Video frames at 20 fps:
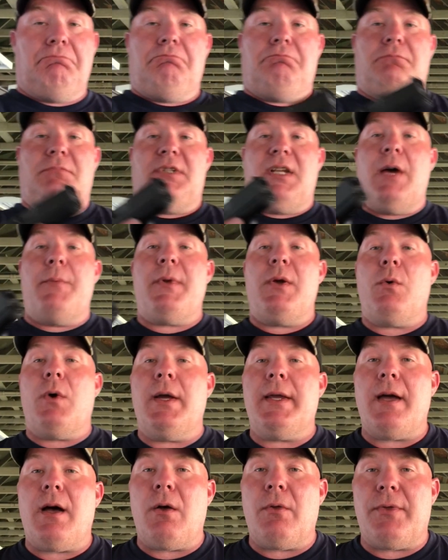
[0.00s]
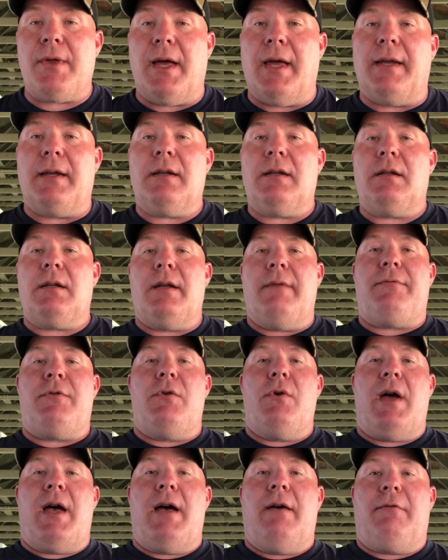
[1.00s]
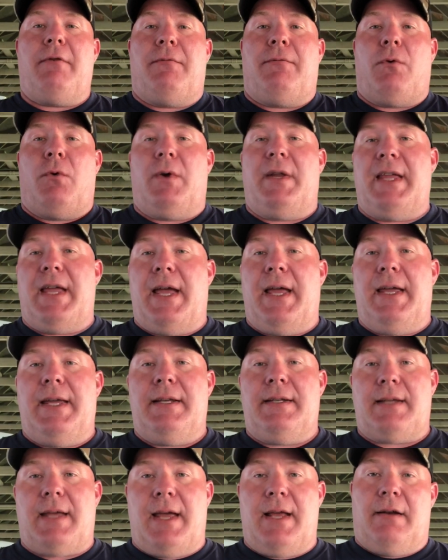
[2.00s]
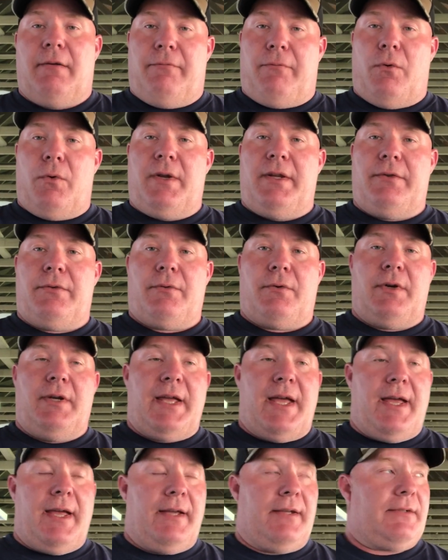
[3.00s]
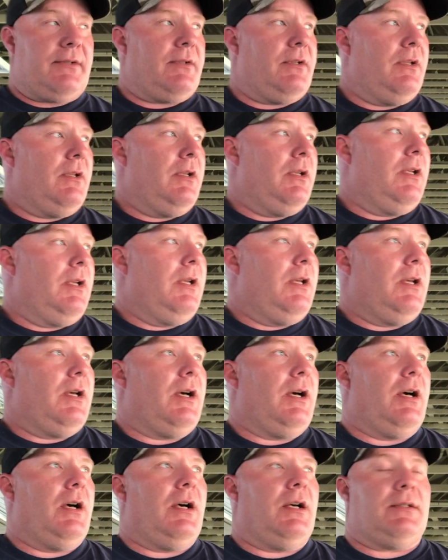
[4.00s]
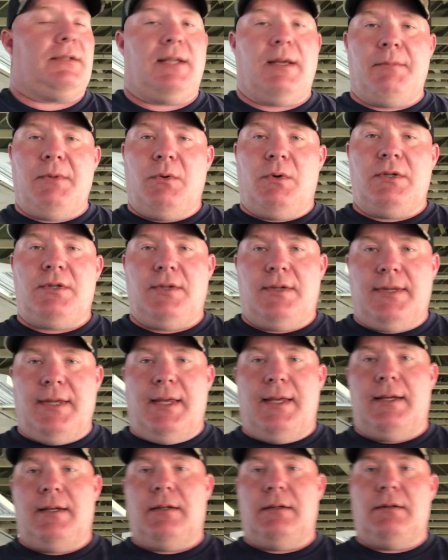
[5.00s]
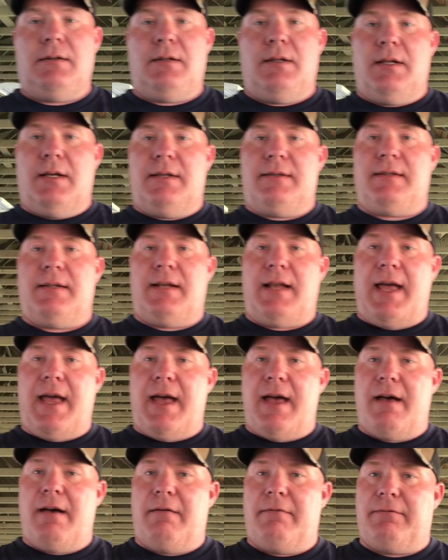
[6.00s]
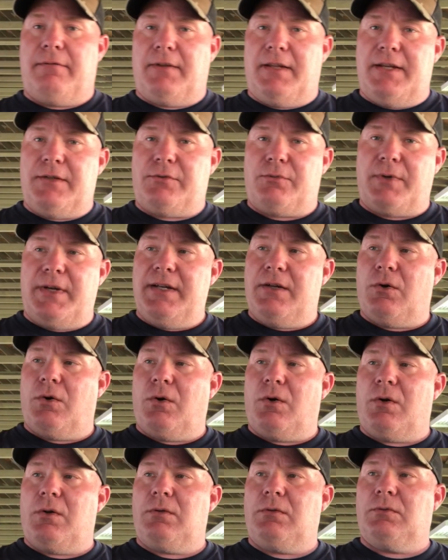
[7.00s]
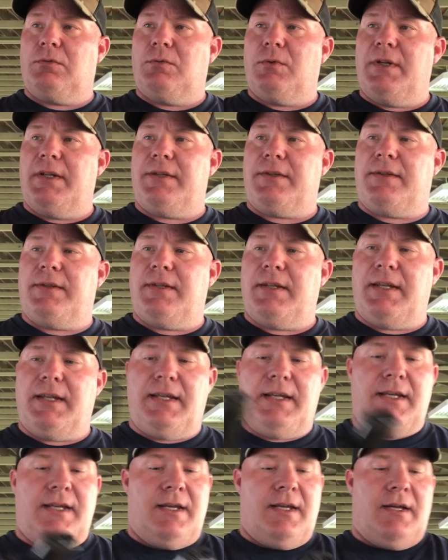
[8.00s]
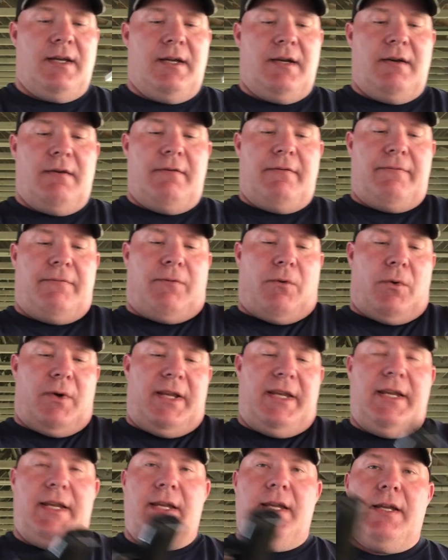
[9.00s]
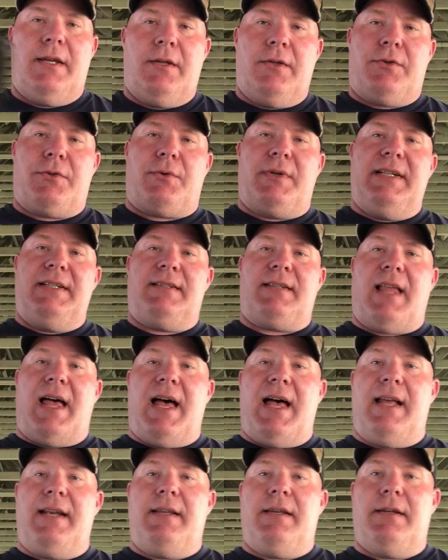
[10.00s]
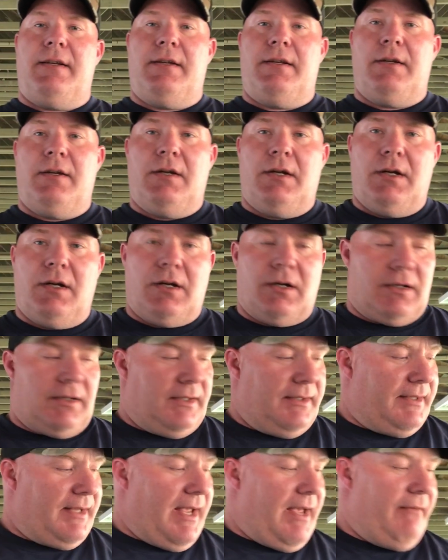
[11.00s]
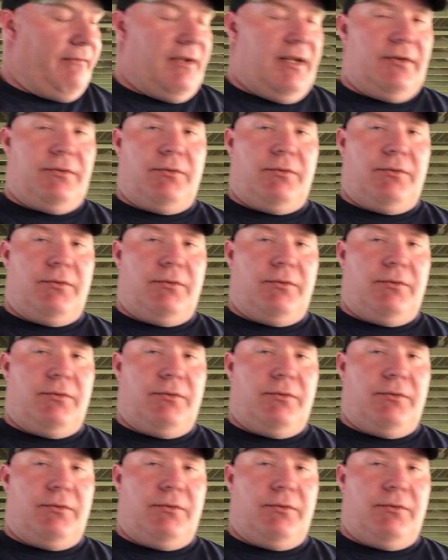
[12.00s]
Tell me what y'all think. If you have a 48 and a 43X, tell me what you think. Does it have less recoil with the 43 slide, or does it have less